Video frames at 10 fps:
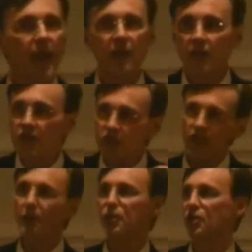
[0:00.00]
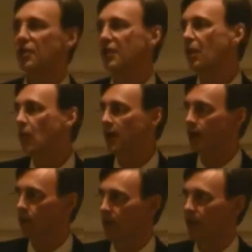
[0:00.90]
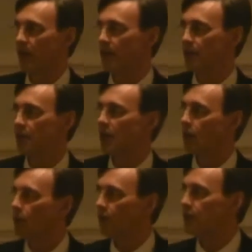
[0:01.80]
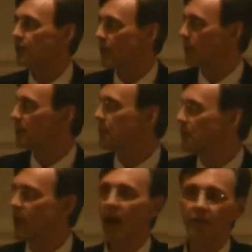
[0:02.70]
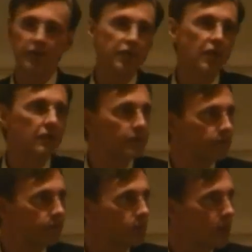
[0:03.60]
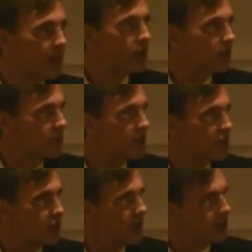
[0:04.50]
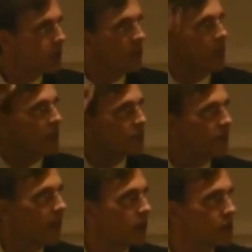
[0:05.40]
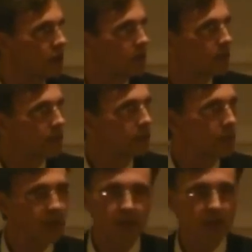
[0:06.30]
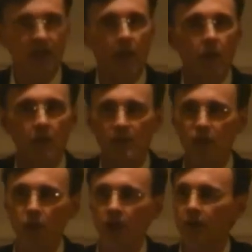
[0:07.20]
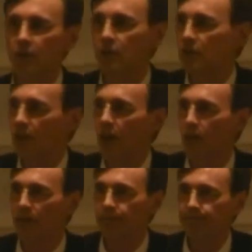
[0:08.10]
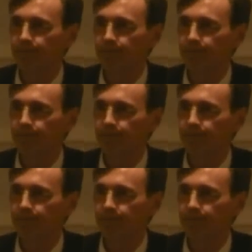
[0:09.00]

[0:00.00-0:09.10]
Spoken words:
And the assumption that they went in with on this was that it must be the alpha deer who makes the decision and everybody else follows him. Because isn't that what we've been told ever since Darwin?